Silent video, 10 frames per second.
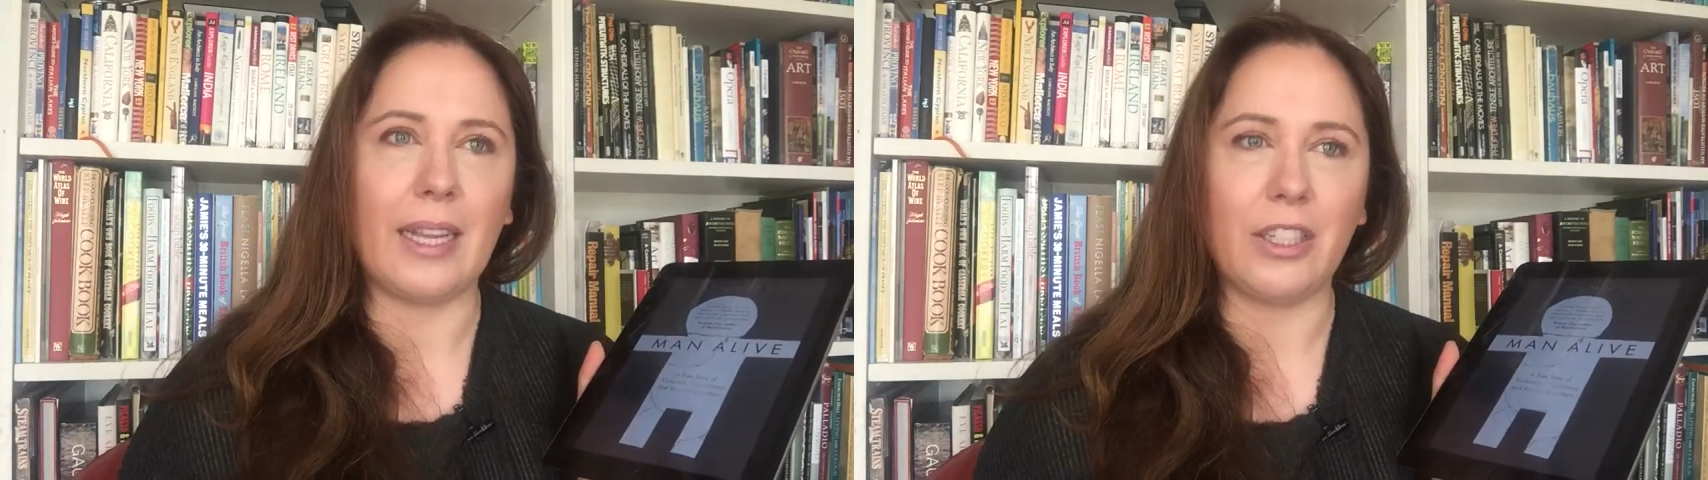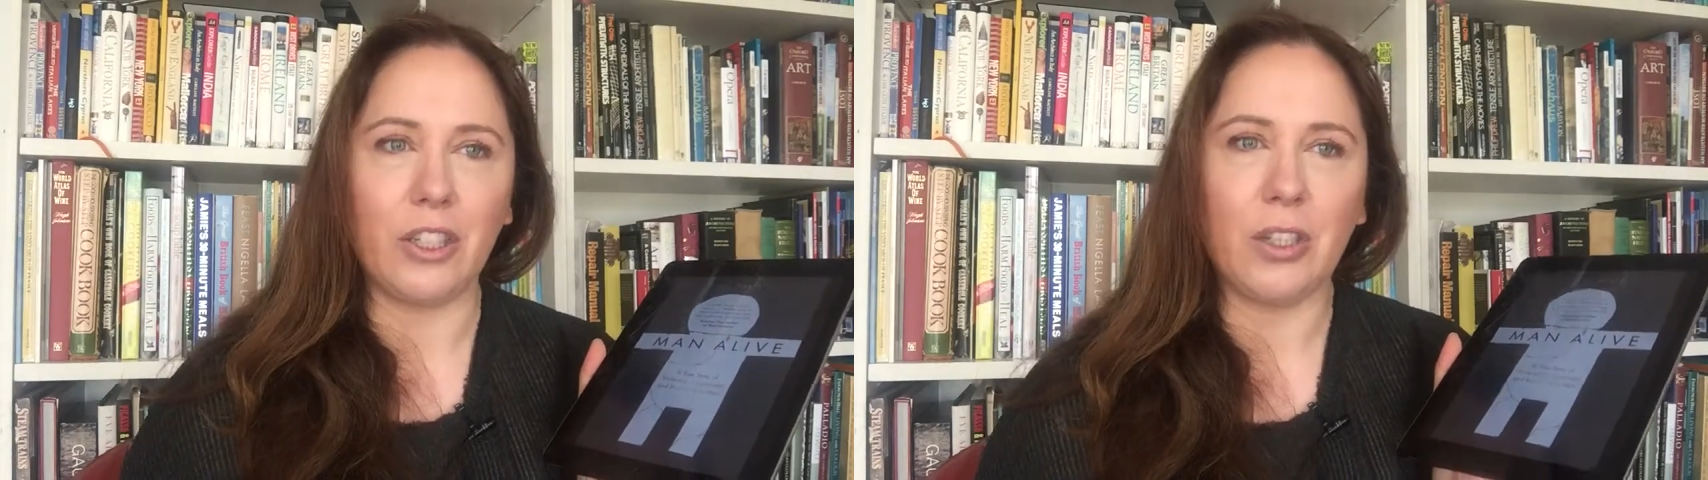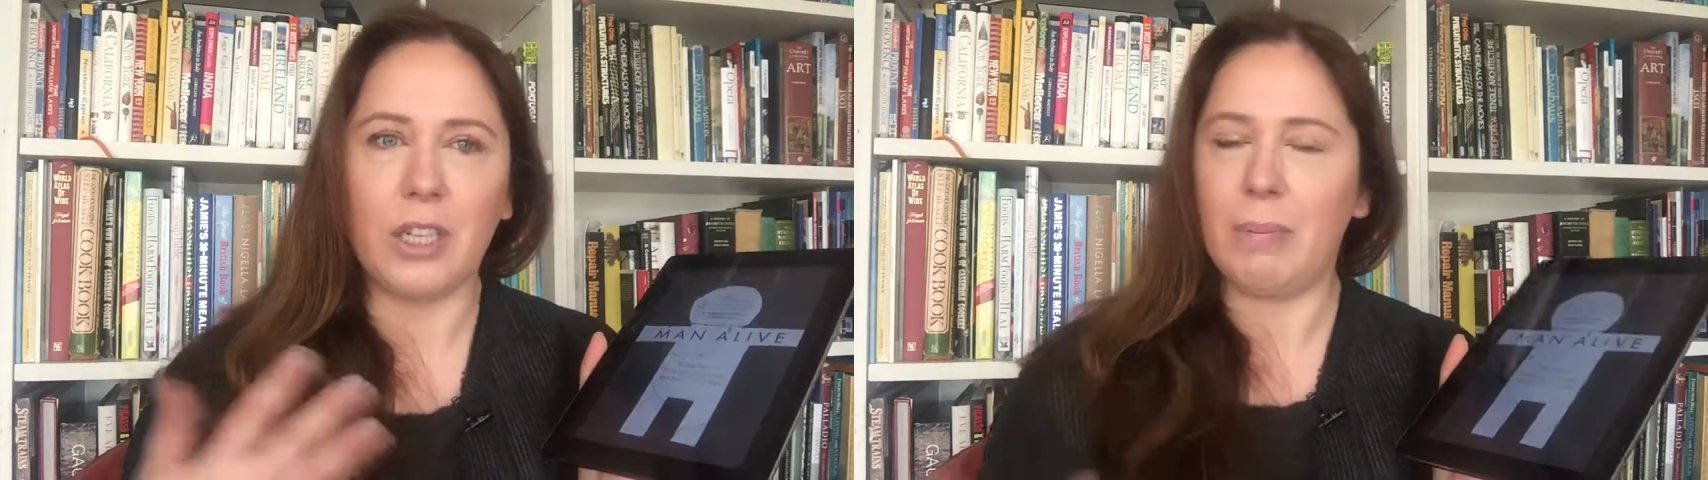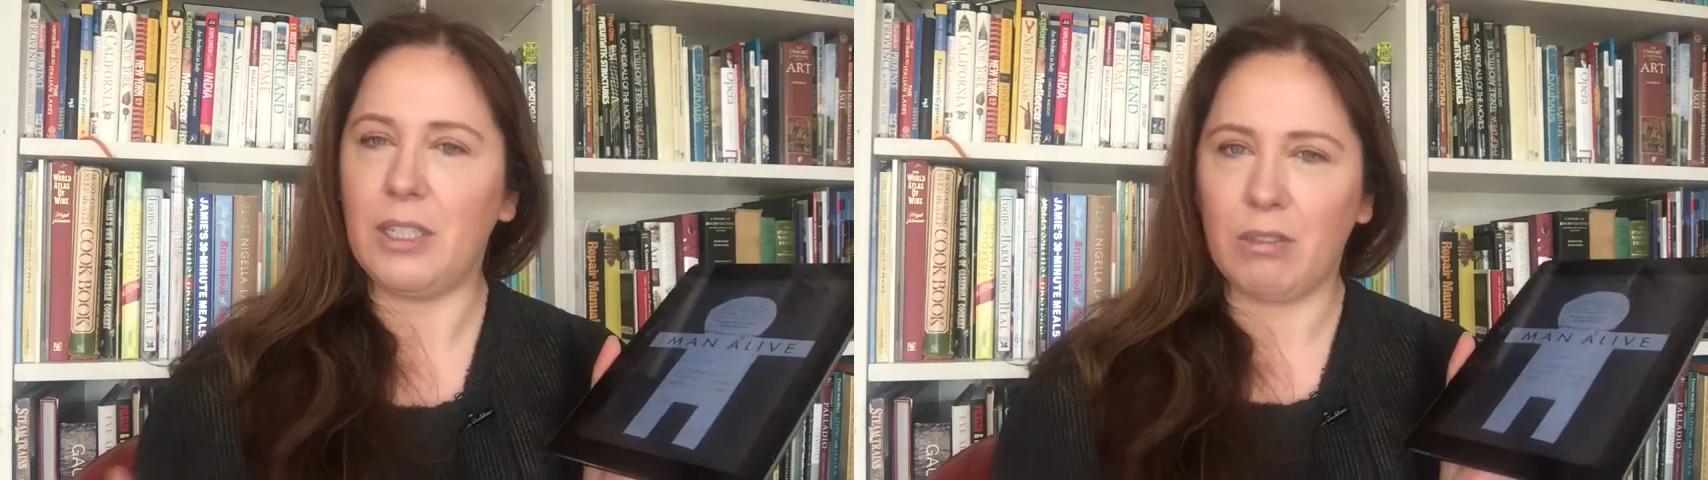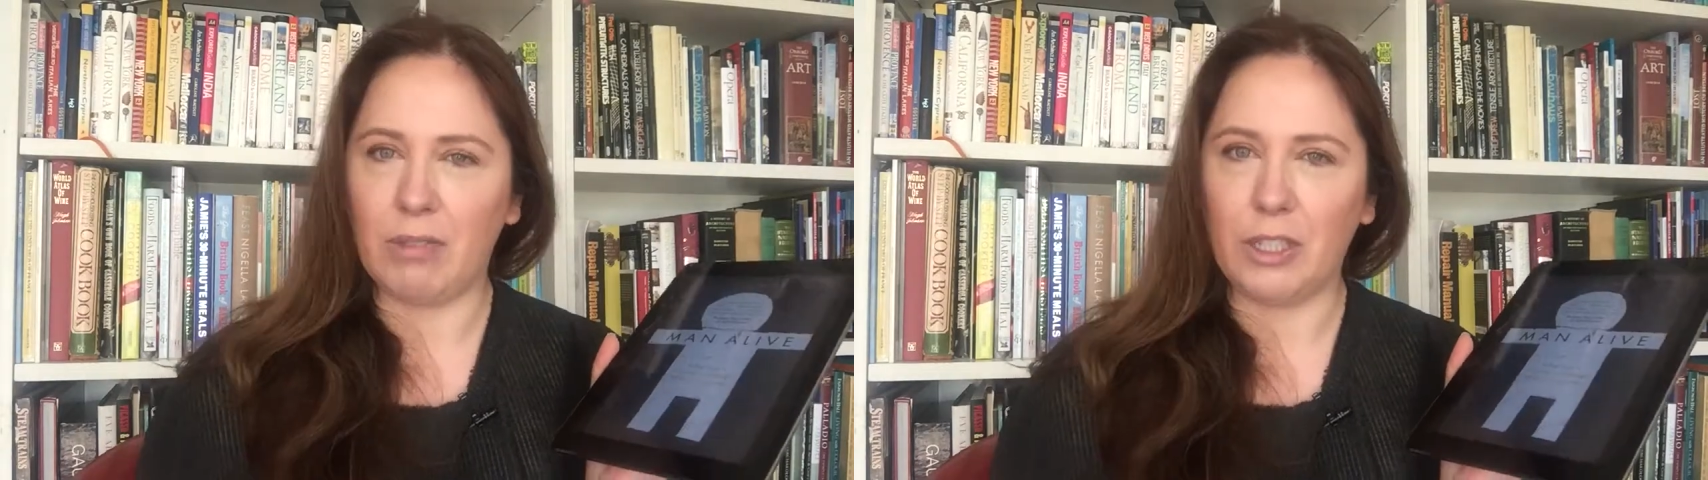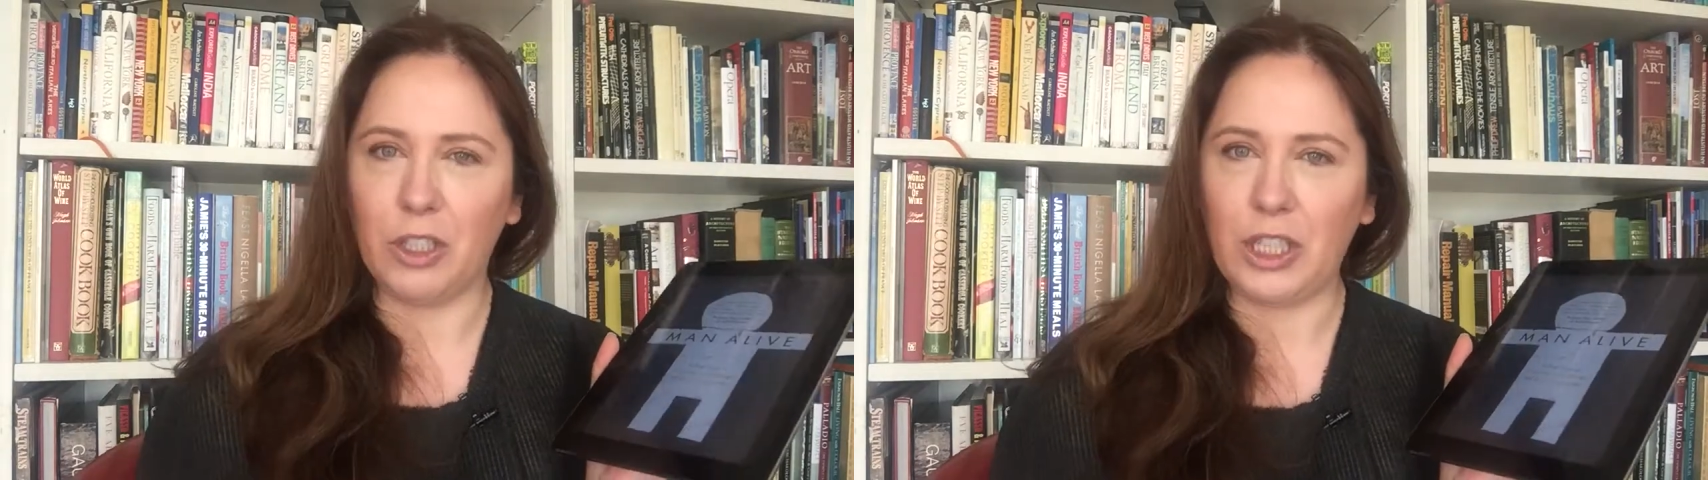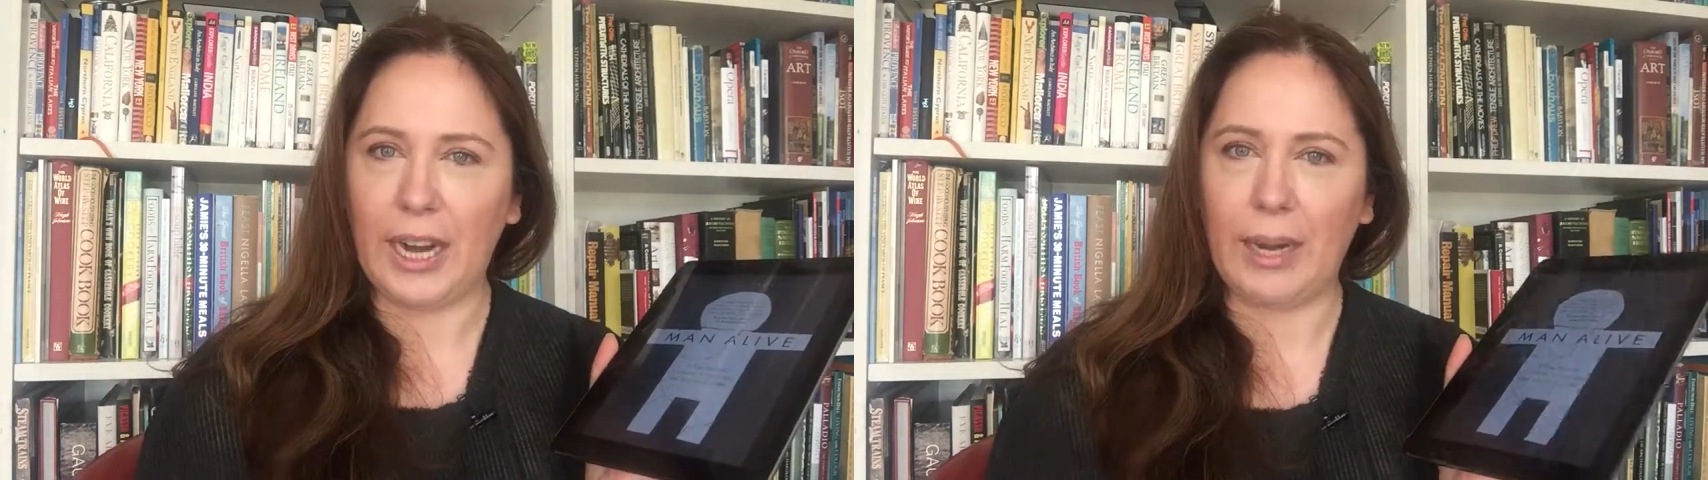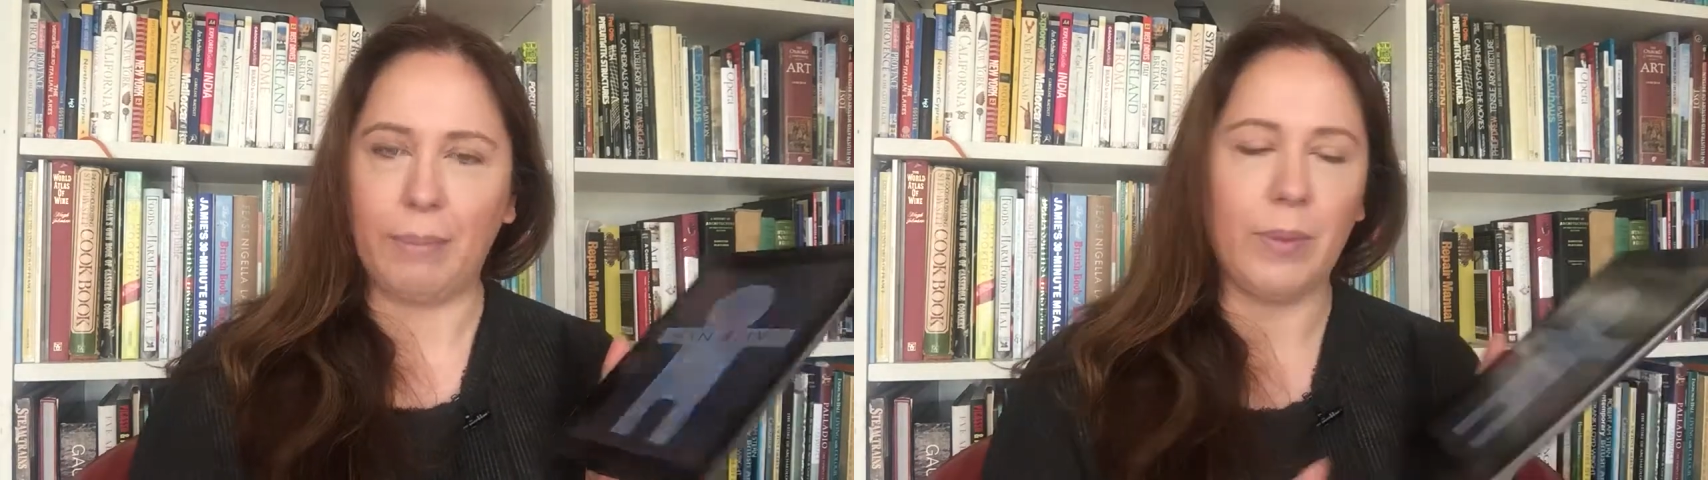that struck me as a real
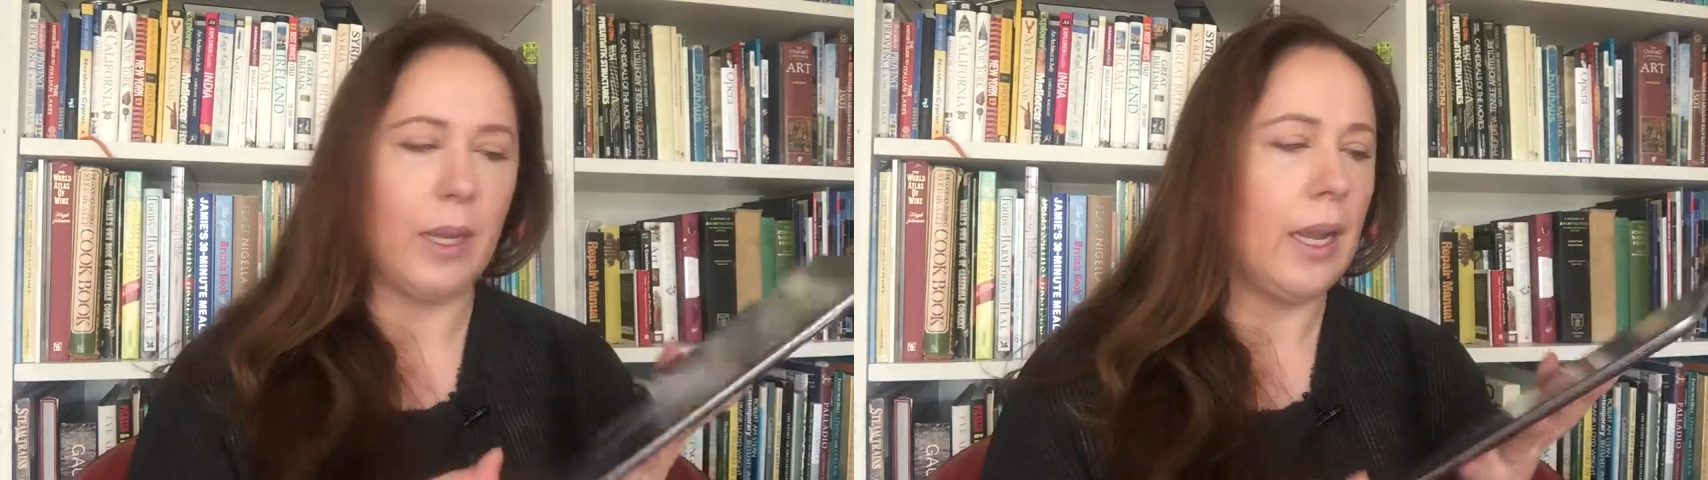shame.